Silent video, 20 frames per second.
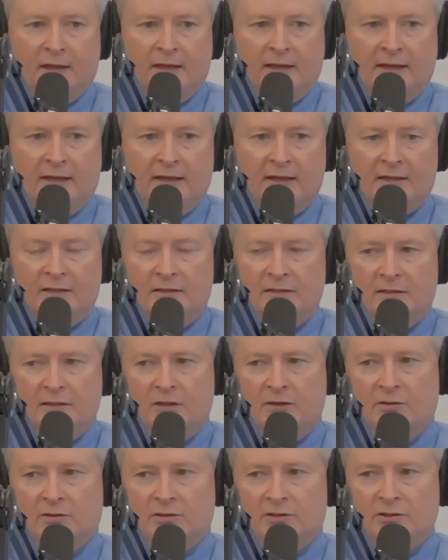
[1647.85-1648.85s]
And,
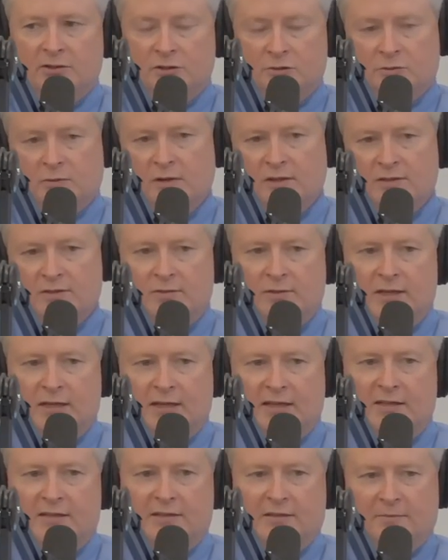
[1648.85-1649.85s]
students were also
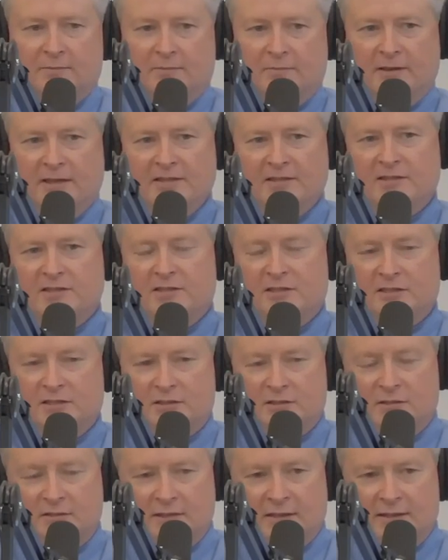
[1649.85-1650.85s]
getting
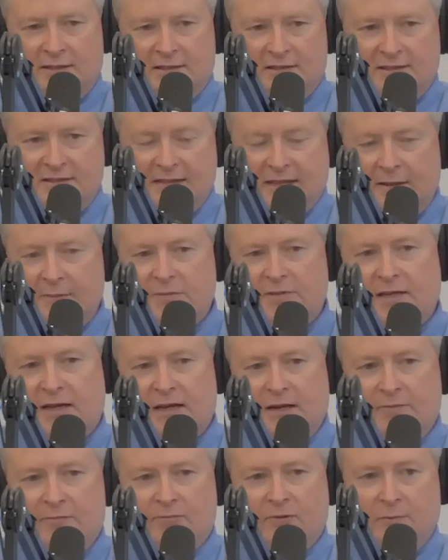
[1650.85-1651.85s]
messages at the same
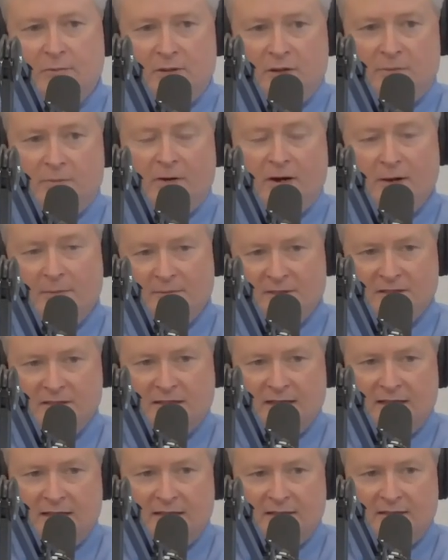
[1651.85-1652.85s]
time from the Department of
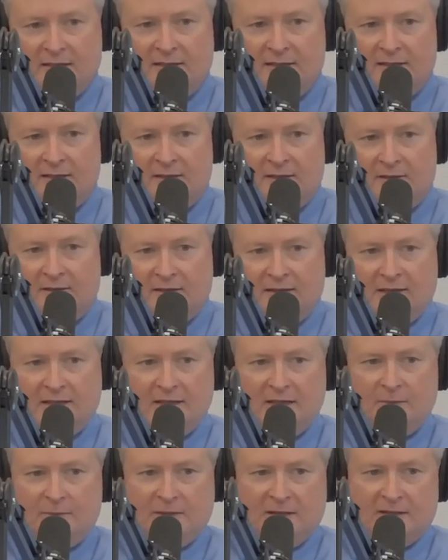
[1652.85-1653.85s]
State. They're getting
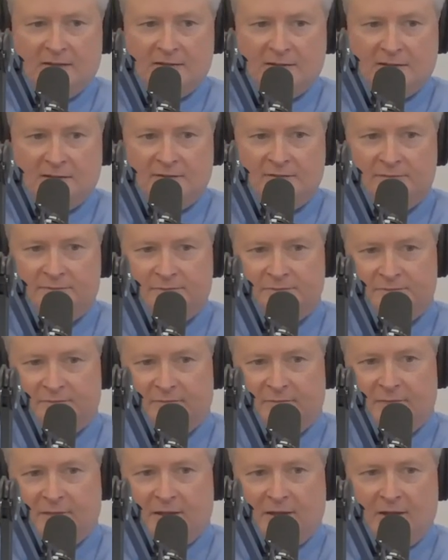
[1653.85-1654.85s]
emails.
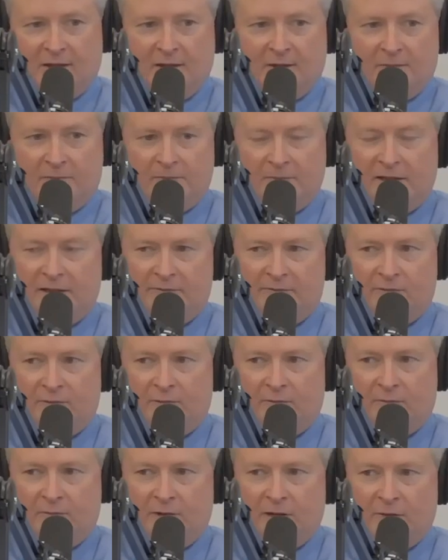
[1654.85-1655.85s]
And
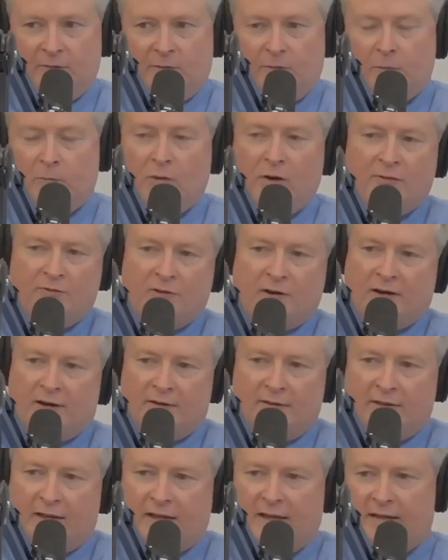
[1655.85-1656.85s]
from wherever
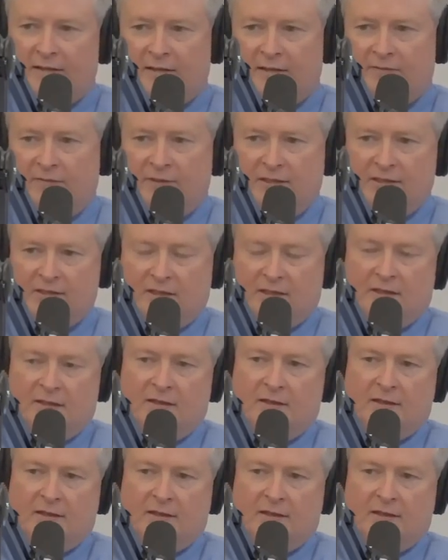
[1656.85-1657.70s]
they got their visa.